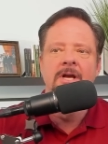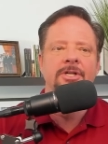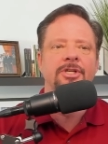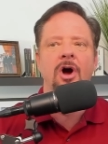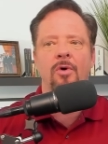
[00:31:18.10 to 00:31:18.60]

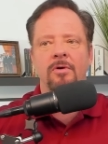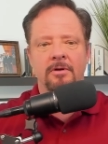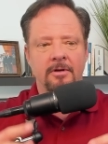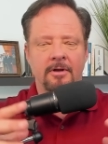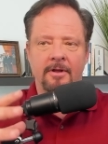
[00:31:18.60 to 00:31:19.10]
So
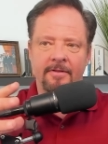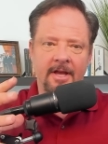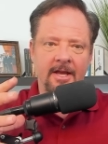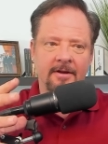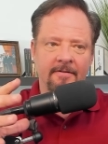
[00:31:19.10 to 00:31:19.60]

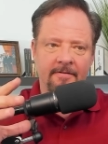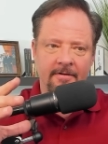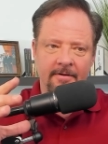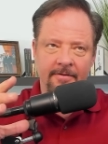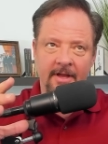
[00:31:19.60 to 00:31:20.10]
the
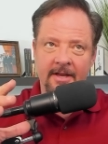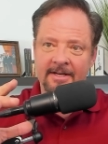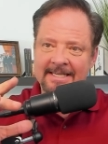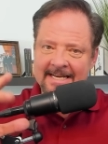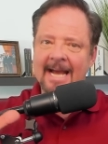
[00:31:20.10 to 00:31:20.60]

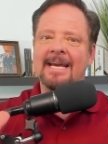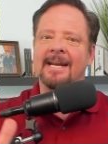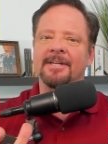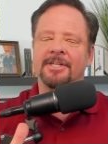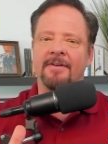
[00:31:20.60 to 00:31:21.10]

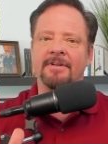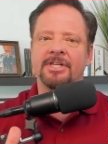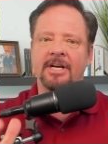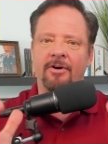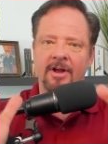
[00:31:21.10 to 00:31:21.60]
decadence of
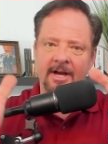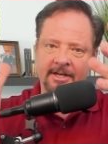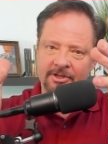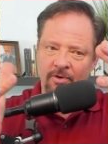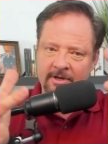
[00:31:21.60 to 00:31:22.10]
Assyria
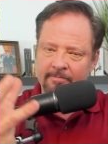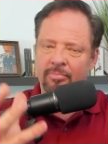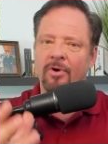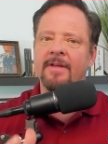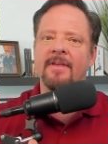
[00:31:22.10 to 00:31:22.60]
is going to
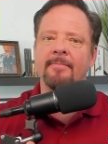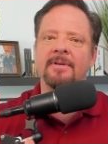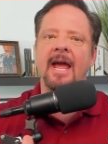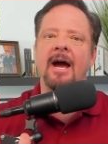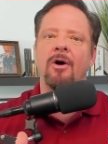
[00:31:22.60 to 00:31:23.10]
bring them
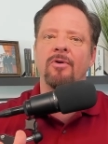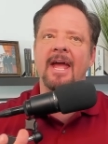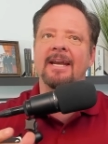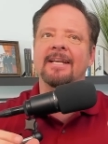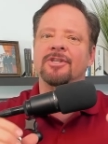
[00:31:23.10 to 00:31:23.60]
down
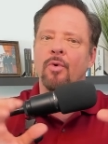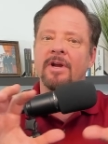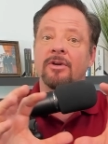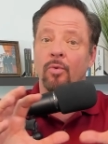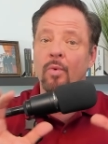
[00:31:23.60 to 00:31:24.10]
and is
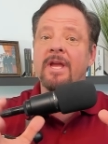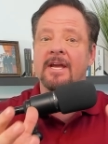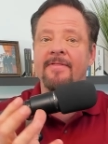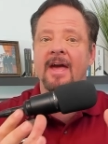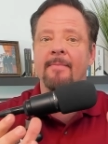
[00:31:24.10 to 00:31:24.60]
going to
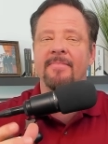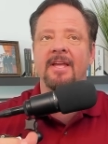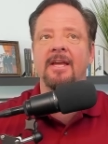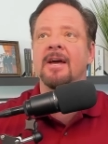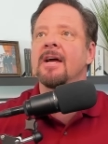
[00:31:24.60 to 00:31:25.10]
weaken them.
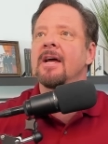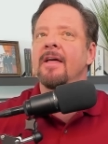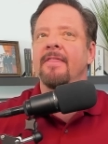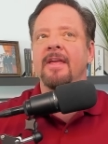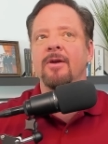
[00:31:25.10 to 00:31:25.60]
The
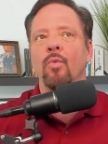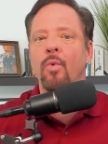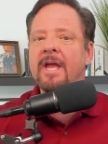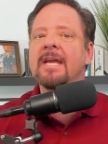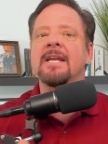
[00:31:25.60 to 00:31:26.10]

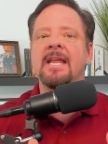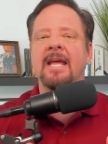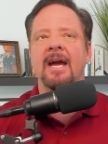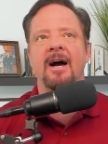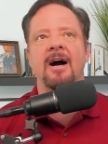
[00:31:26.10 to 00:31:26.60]

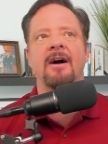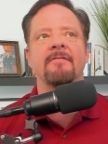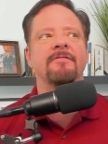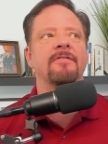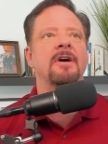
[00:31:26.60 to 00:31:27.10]
weakening
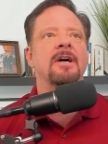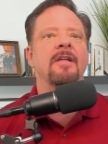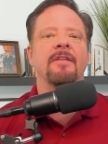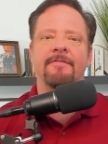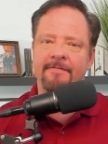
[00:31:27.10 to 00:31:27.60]
of
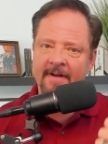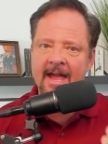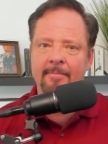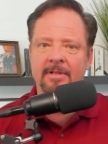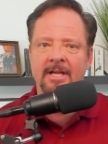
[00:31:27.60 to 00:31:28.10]
the
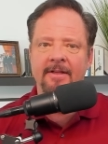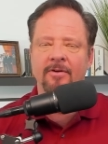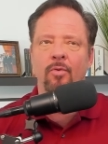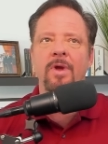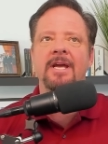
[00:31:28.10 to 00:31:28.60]
family,
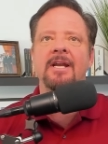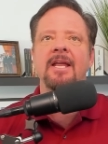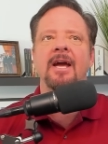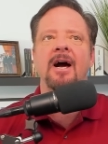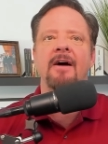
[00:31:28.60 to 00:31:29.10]
the
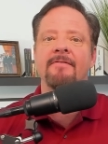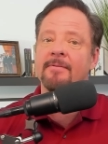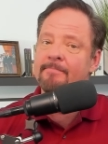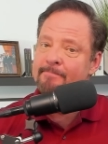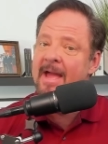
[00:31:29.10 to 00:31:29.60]
weakening of
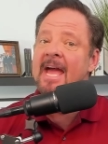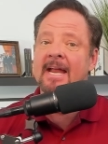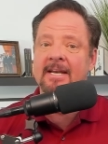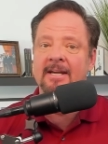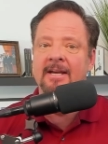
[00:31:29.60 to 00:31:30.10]
the
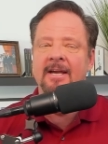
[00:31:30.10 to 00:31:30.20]
men,